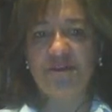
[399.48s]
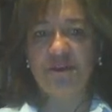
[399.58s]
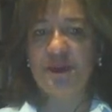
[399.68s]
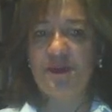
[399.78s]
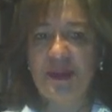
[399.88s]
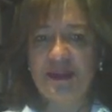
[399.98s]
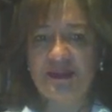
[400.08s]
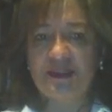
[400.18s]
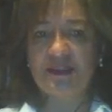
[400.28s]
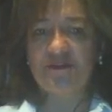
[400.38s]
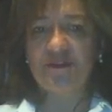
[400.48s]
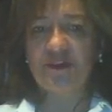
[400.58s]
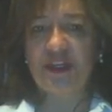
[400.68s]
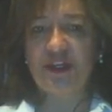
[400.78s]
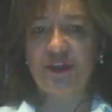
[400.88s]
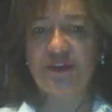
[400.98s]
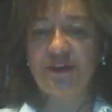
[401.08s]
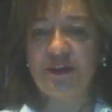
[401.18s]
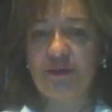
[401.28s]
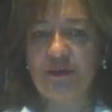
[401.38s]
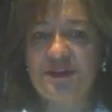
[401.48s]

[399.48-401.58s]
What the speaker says: form the basis for another goal,